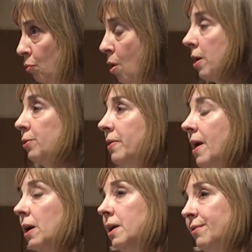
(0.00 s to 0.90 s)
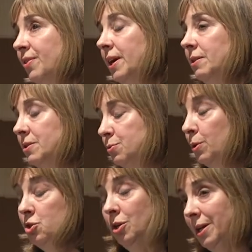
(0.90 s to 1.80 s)
water and that kind of thing in this
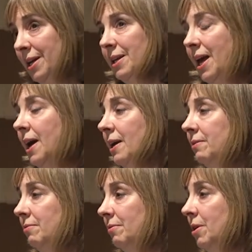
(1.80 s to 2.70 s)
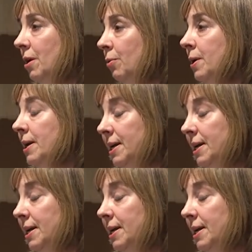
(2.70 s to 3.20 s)
region it can you know